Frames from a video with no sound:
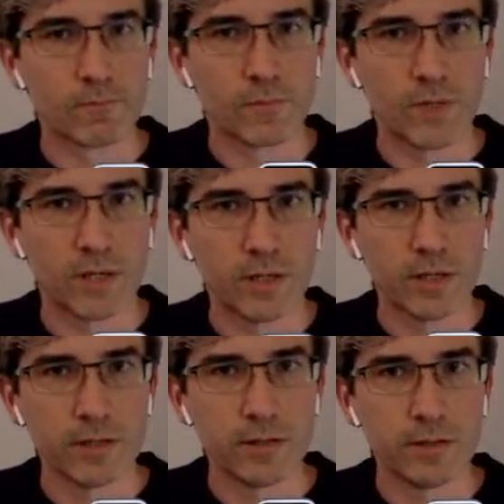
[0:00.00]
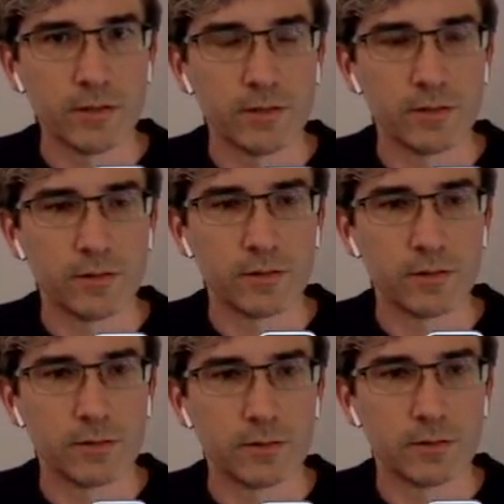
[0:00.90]
Can
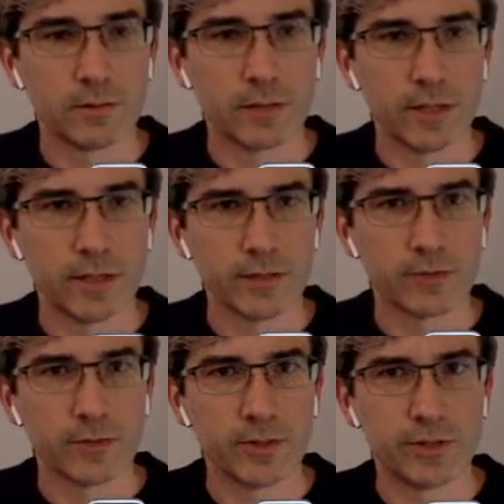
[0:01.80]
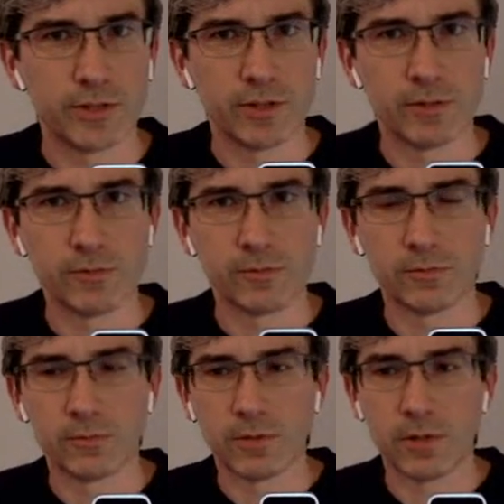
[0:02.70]
I screen share?
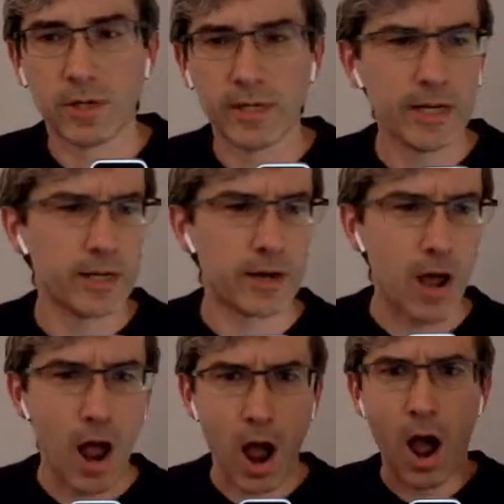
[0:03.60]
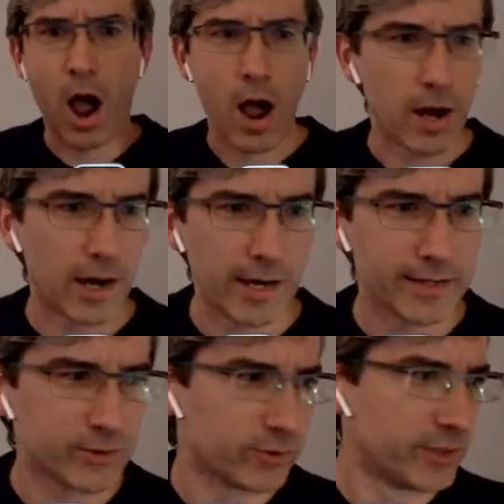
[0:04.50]
I can. I
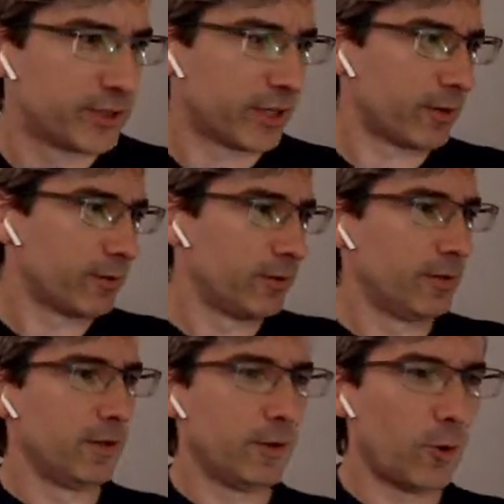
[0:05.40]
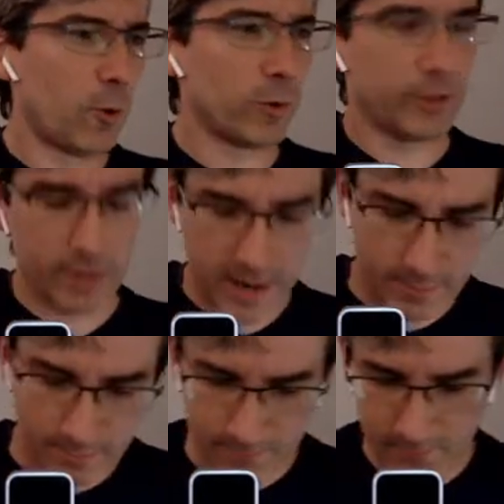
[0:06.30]
can screen share. Holy
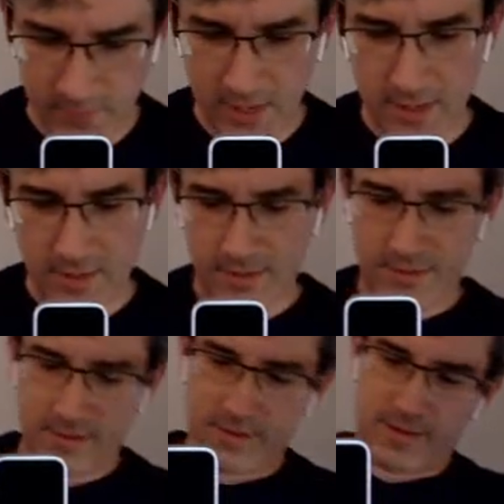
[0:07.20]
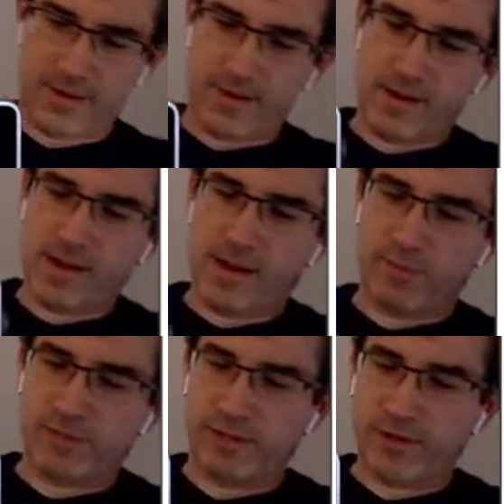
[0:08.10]
crap. I
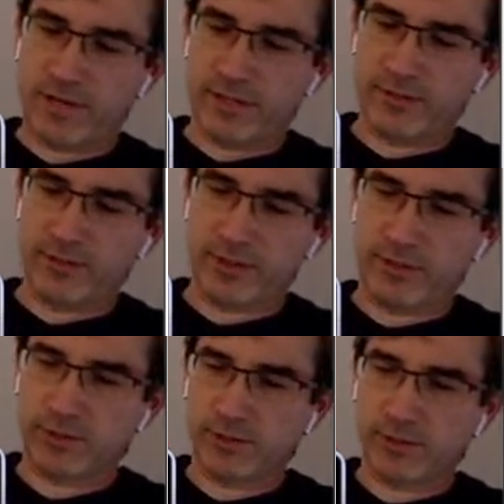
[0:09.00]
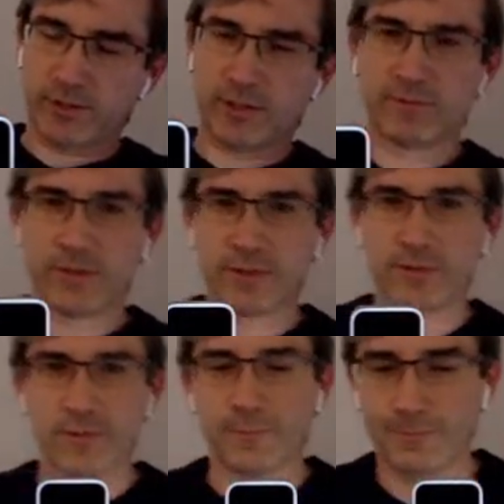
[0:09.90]
happen to know how to do this. You're gonna love
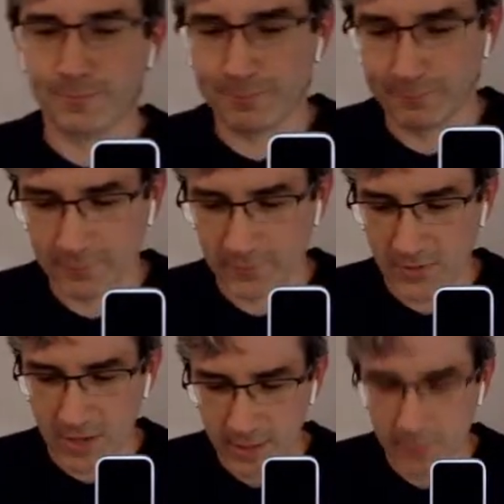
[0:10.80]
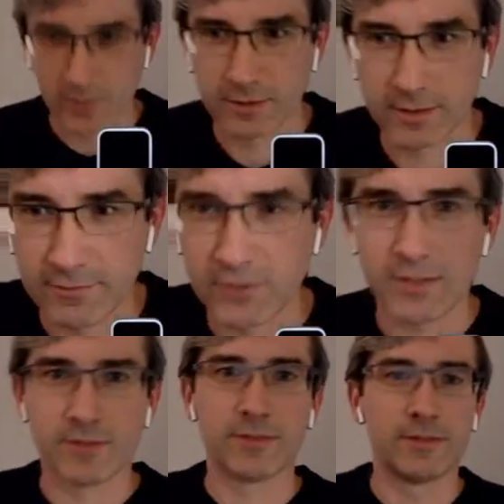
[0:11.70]
this. I'm gonna love this.